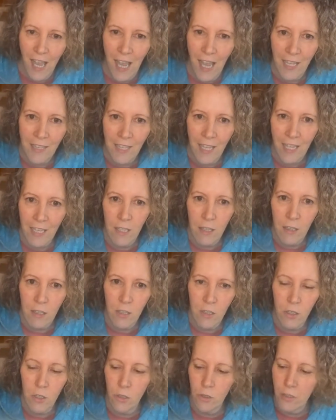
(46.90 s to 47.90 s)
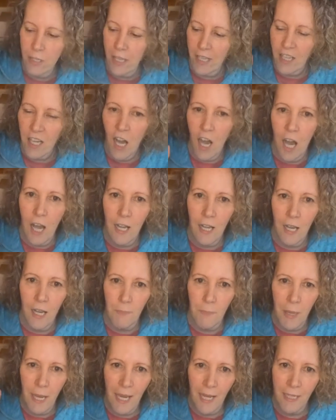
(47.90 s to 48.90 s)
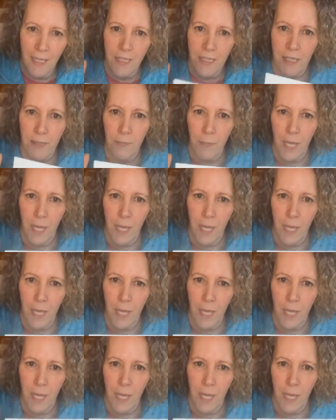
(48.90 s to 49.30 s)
and they cut a paint